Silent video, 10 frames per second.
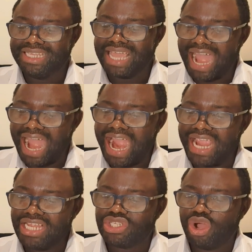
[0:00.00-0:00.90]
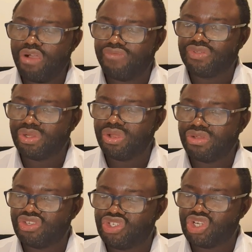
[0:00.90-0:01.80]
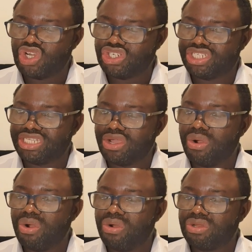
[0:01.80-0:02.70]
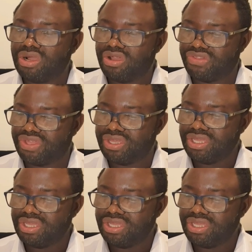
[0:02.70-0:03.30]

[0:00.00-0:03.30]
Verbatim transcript: The eyes of the Lord search the whole earth